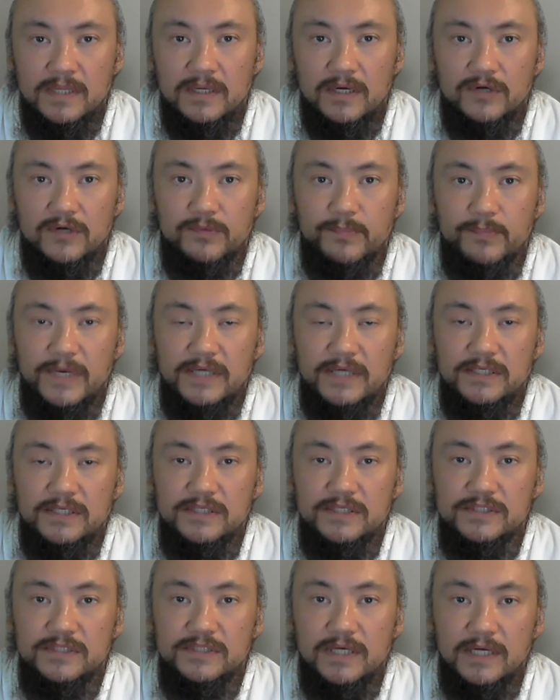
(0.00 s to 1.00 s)
Our body
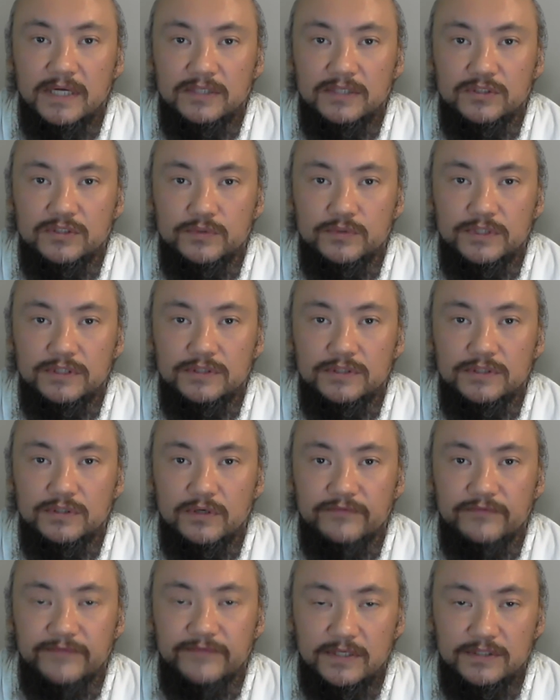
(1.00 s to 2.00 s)
is a conduit
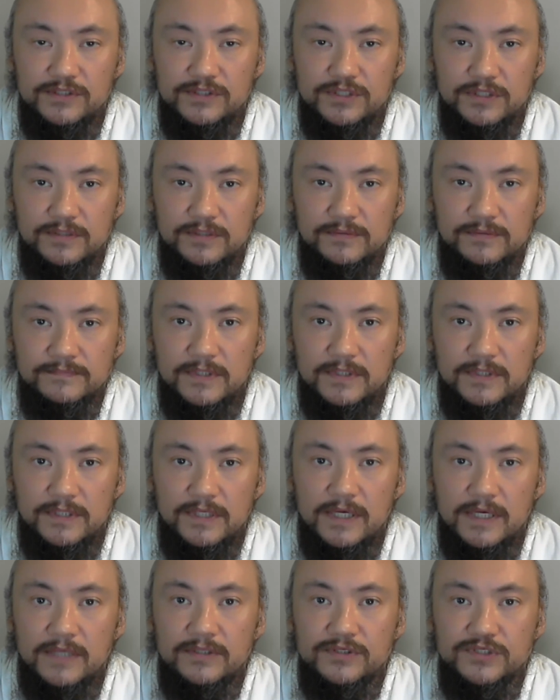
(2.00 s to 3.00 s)
of energy.
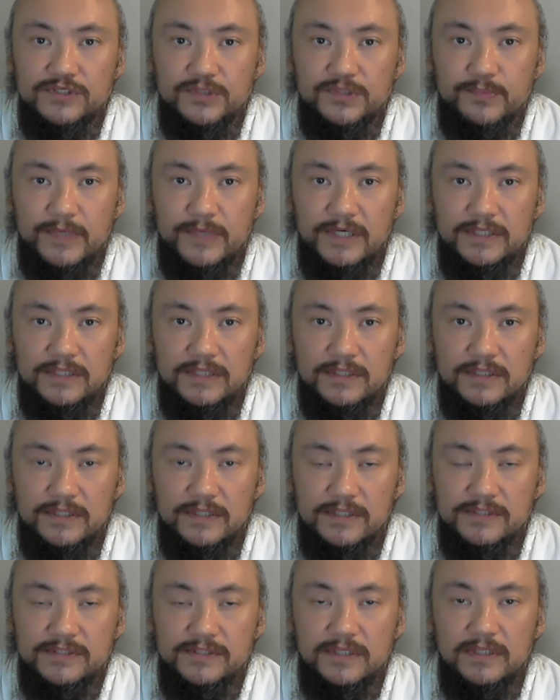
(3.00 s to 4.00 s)
The energy body
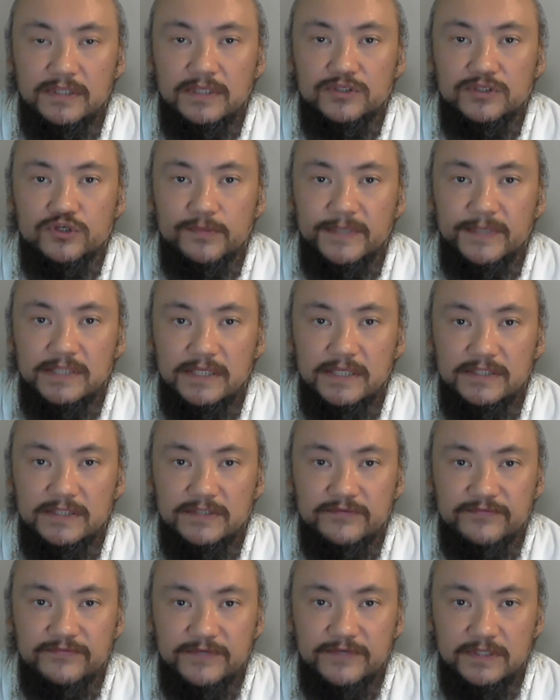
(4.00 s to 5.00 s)
is an electromagnetic
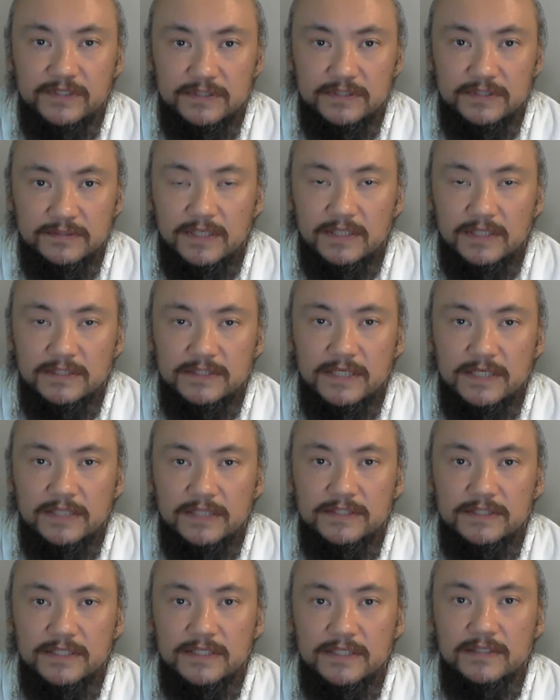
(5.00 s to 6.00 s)
field
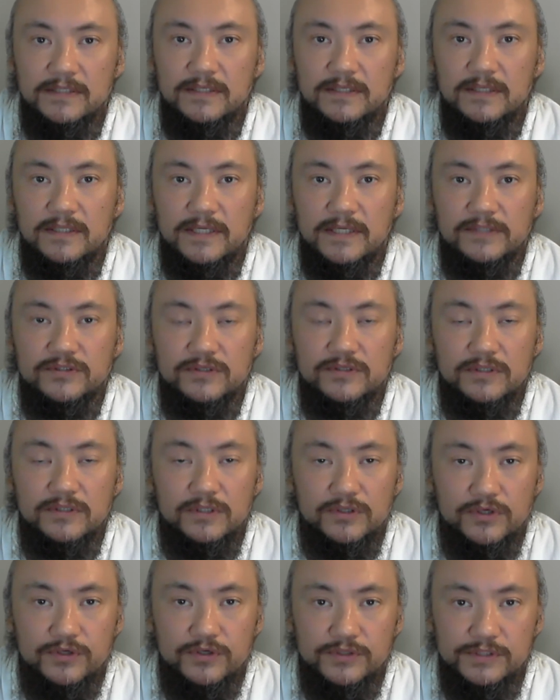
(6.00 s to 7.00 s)
conducting electrical
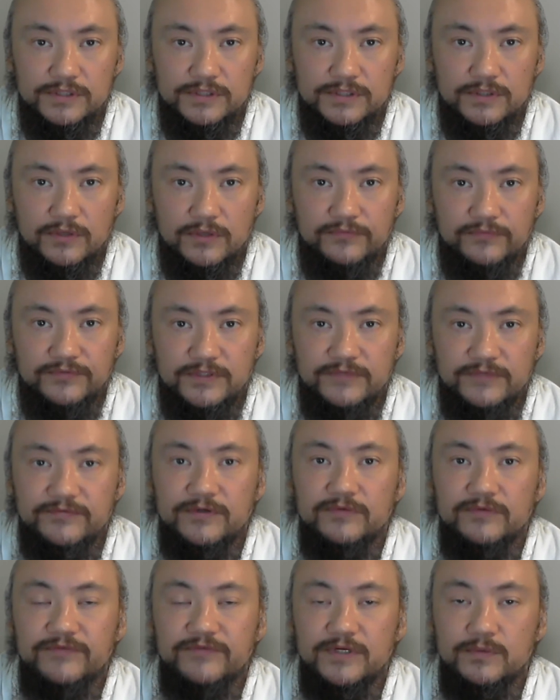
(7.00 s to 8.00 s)
currents of
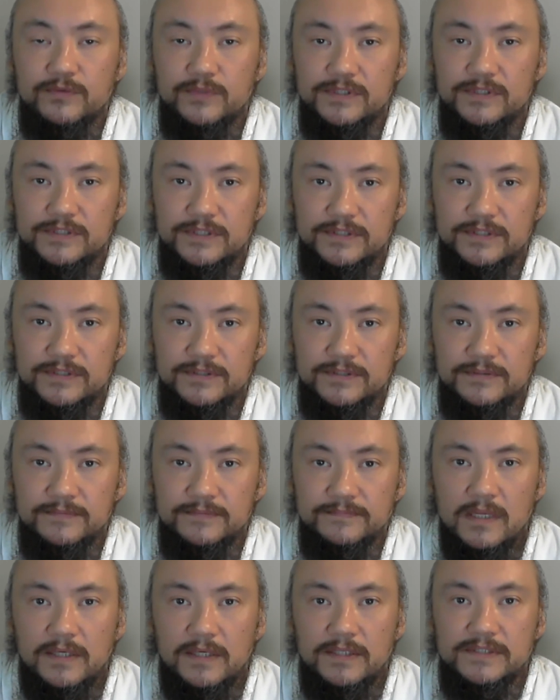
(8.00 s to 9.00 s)
different frequencies.
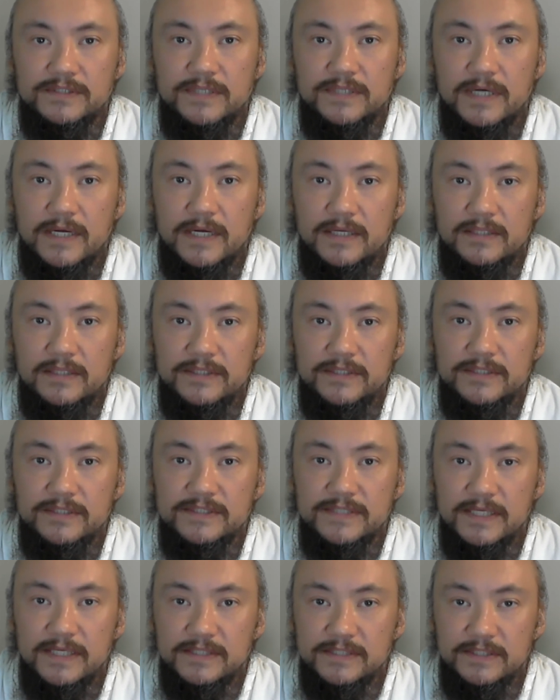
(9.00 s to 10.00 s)
It is highly
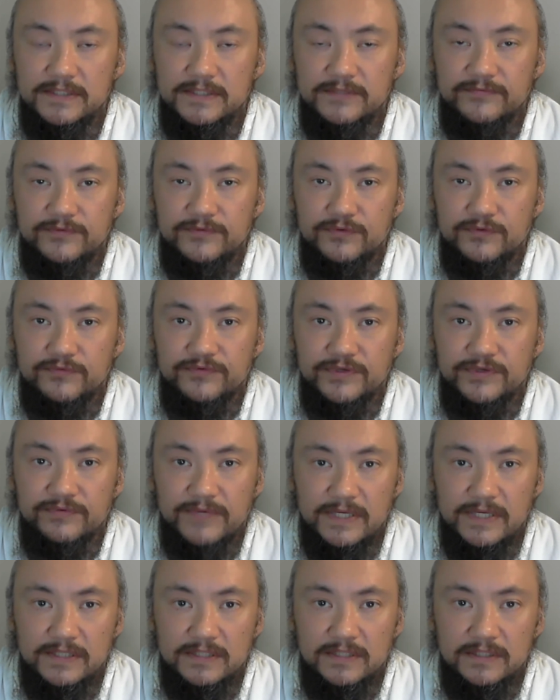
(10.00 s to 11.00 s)
sensitive to free
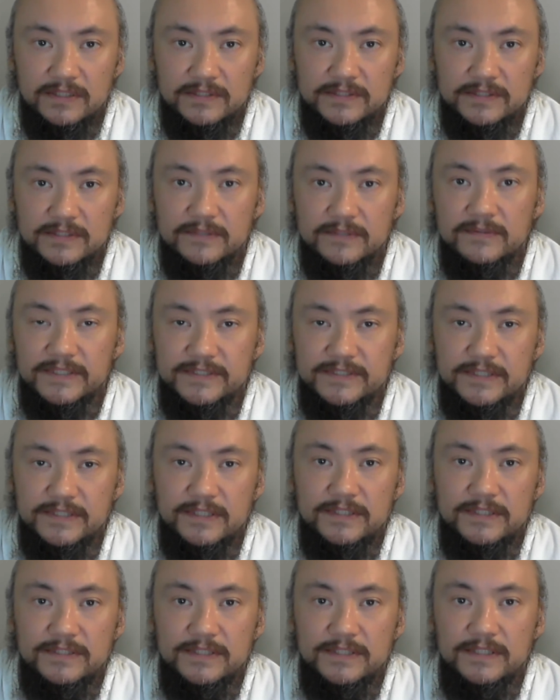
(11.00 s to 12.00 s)
radicals,
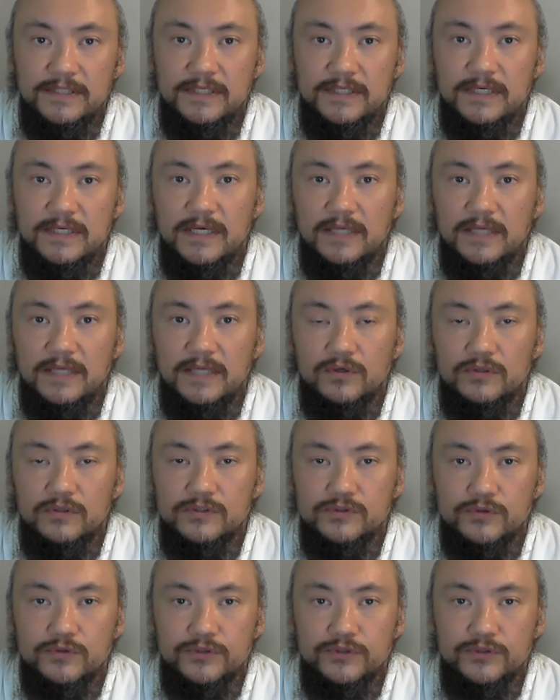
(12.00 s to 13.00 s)
acidity, and all
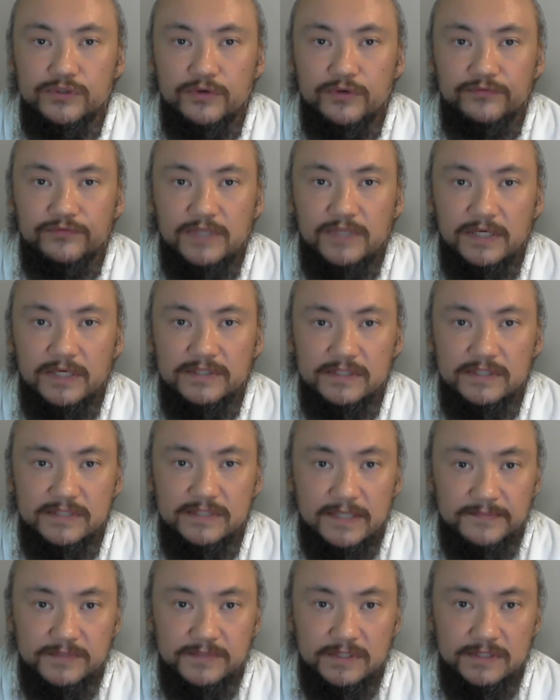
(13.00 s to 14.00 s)
sorts of toxic
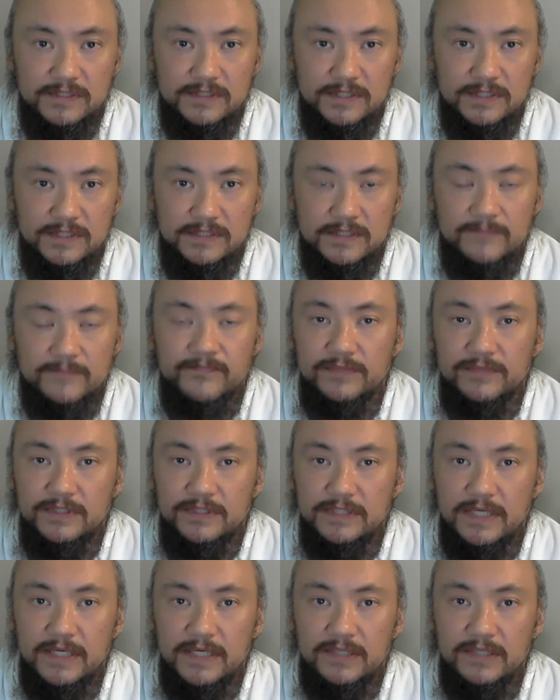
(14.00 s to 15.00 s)
substances
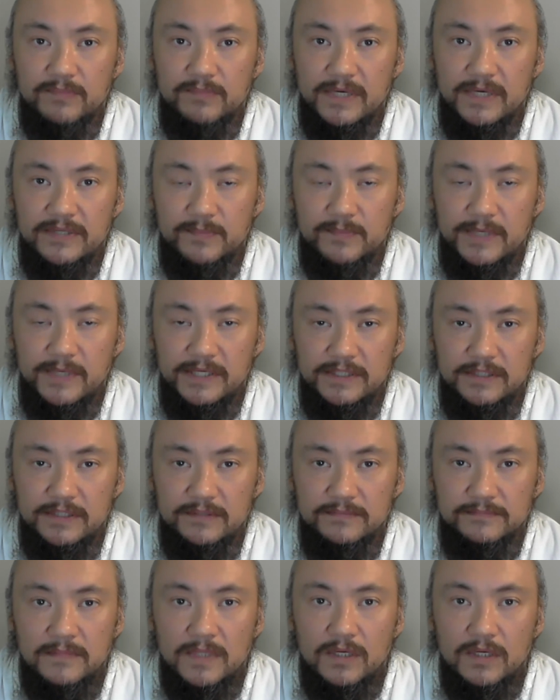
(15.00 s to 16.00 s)
retained by the
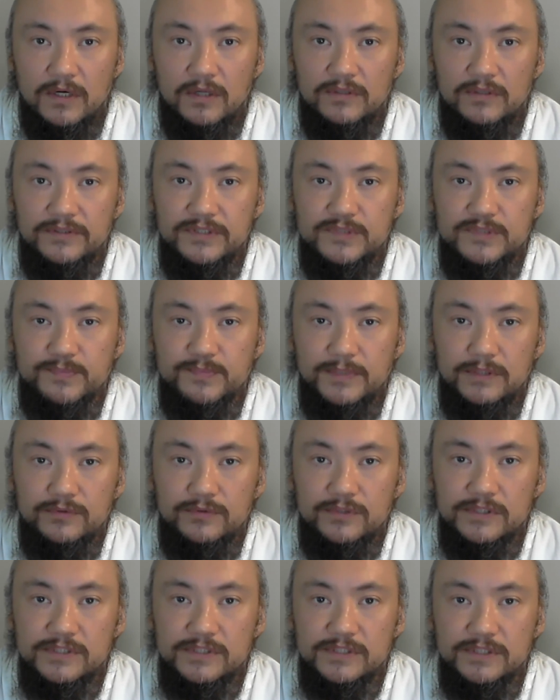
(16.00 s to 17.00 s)
body. All these
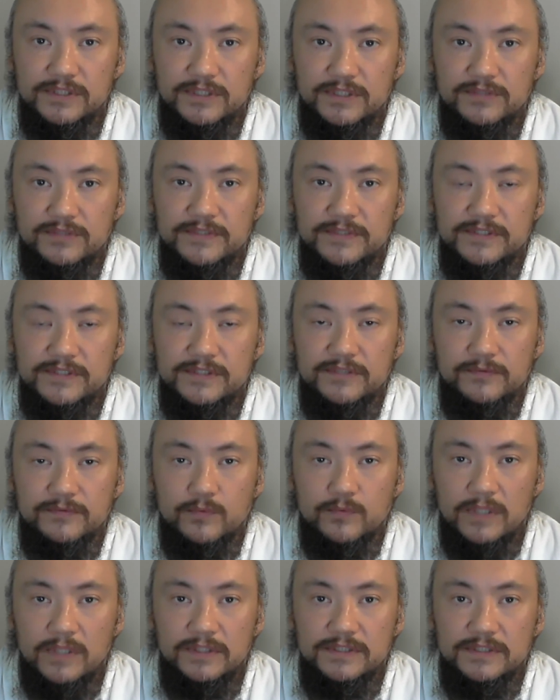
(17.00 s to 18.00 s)
pollutants decrease the
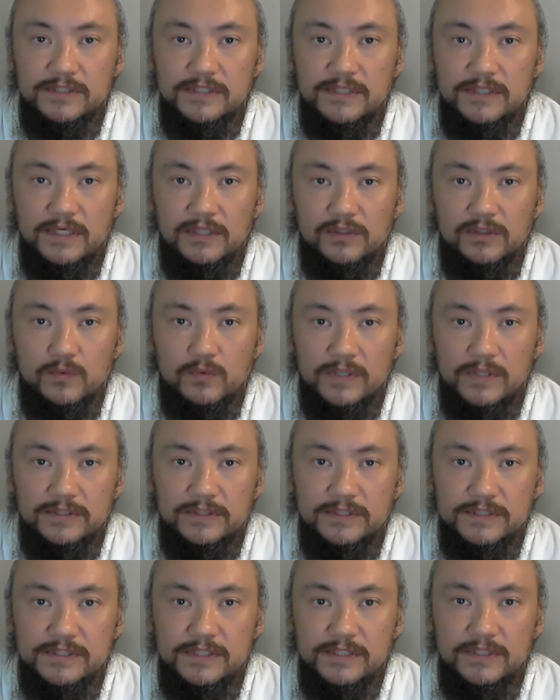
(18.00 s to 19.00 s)
quality and
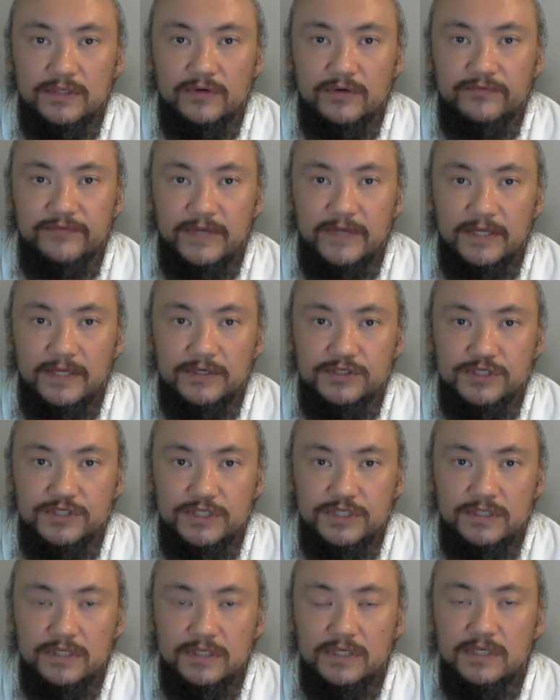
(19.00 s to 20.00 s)
quantity of
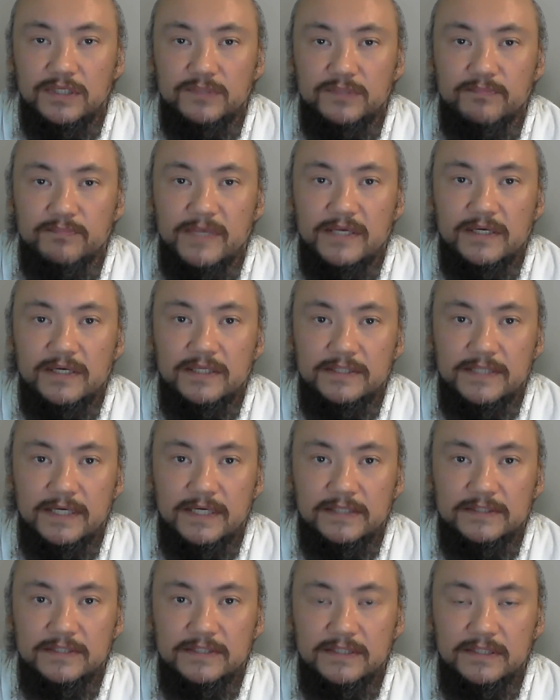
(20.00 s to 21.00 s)
energy it may
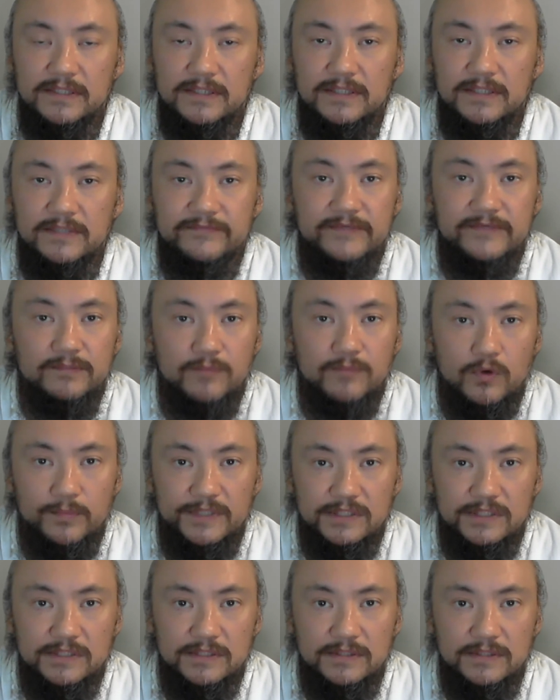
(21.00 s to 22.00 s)
conduct in a given
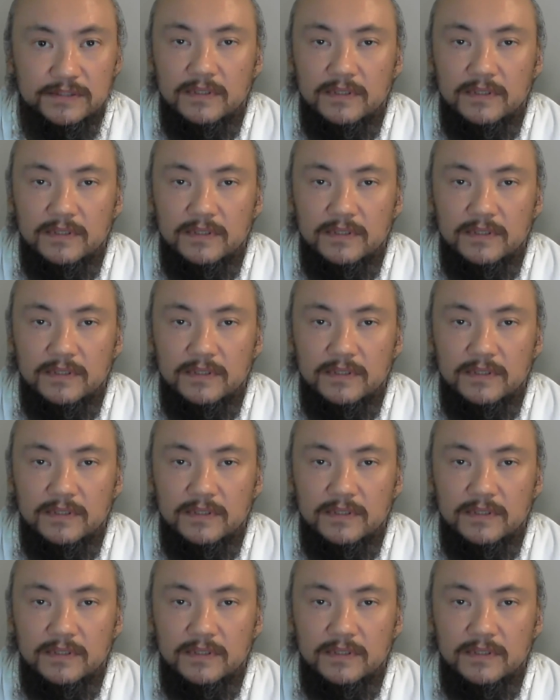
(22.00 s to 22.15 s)
moment.